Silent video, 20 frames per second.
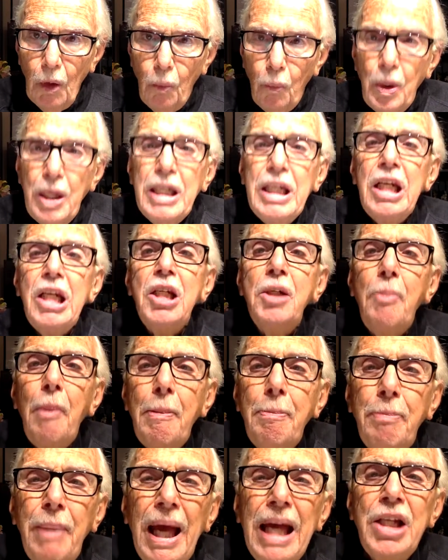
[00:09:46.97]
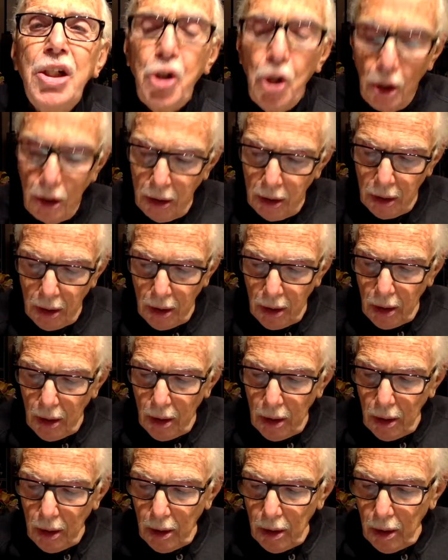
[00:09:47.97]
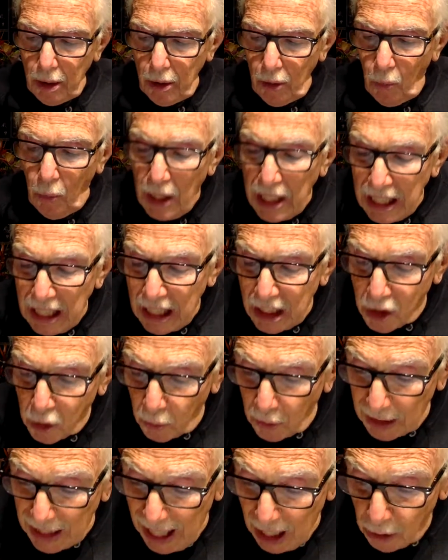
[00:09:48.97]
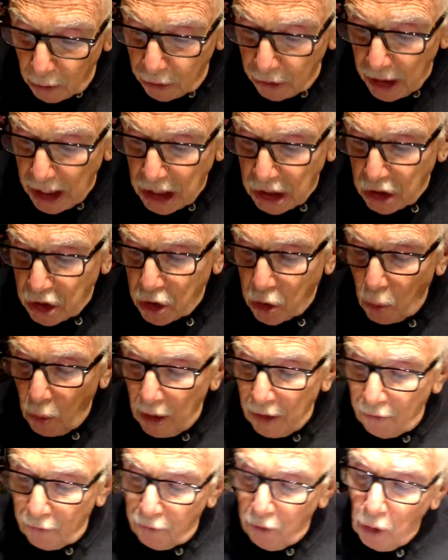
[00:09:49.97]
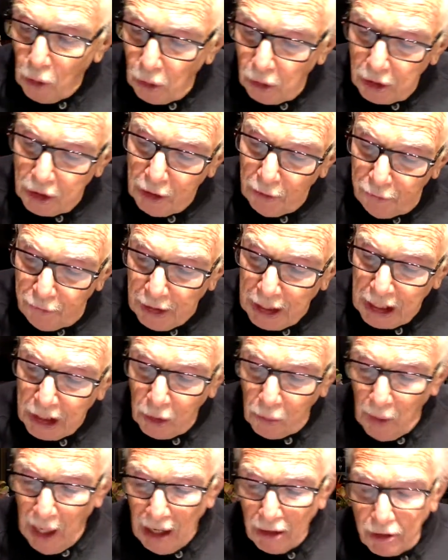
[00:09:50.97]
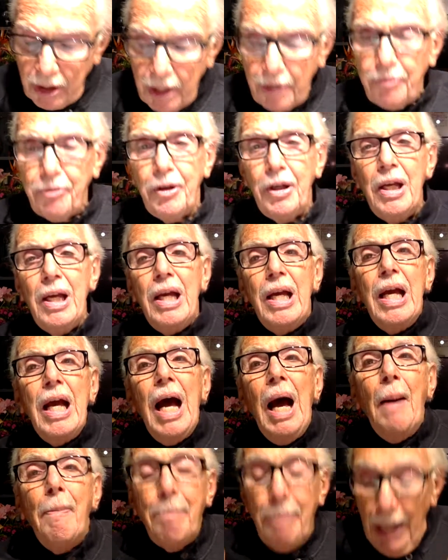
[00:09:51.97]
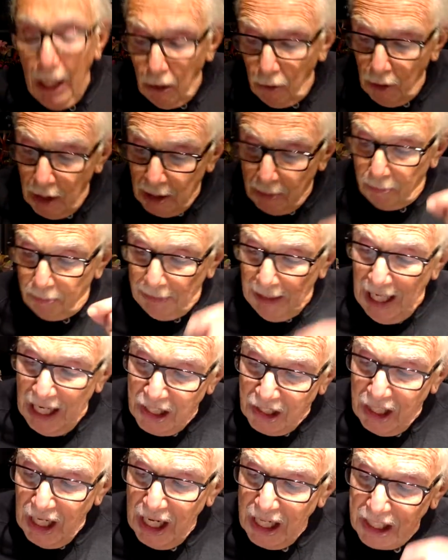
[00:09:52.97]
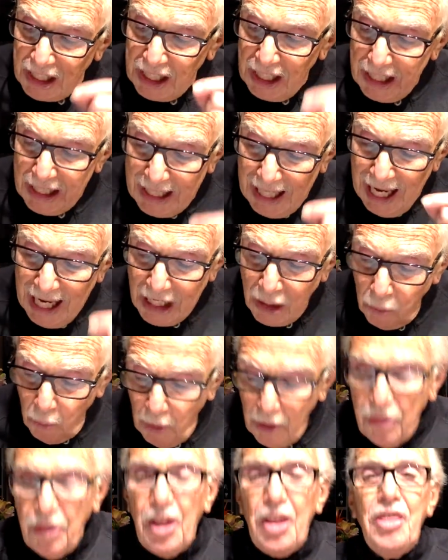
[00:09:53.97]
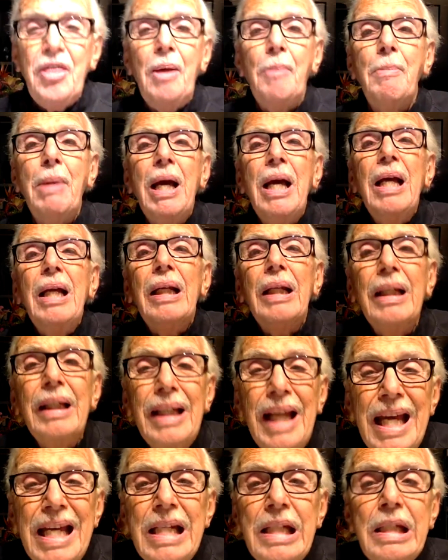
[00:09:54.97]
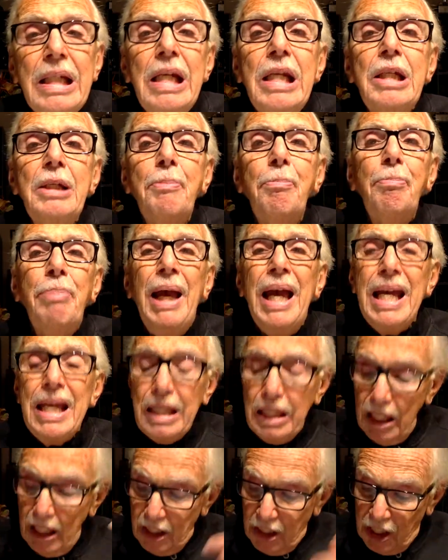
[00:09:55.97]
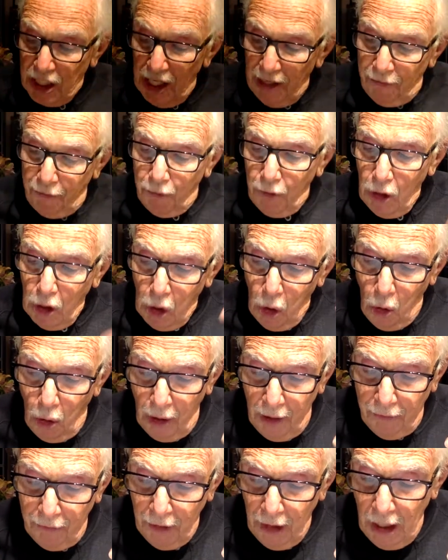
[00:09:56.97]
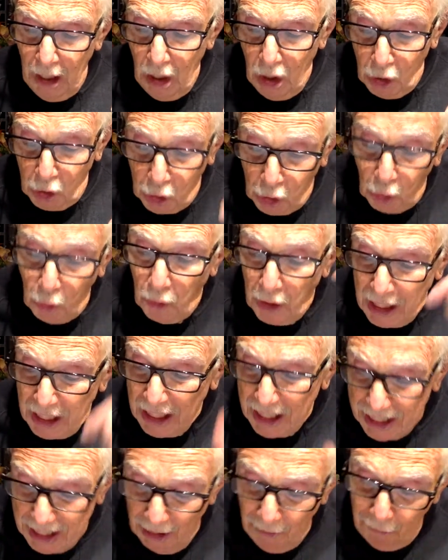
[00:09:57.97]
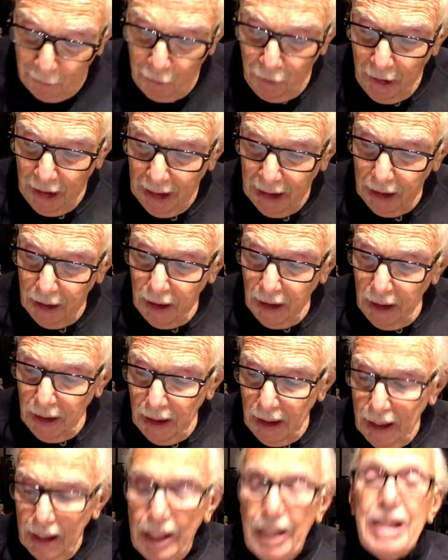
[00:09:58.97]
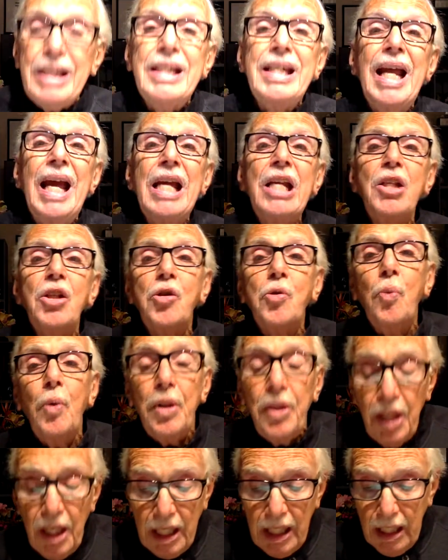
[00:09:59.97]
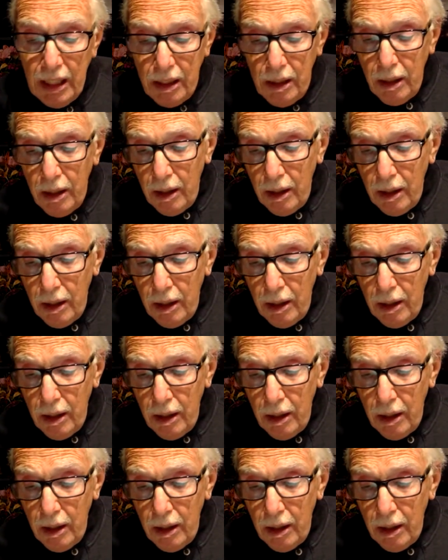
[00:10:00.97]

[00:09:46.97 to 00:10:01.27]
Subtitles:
We need to be patient. We need to allow things to unfold, to figure out if apparent blessings contain within them latent pain and suffering, or if current suffering contains within it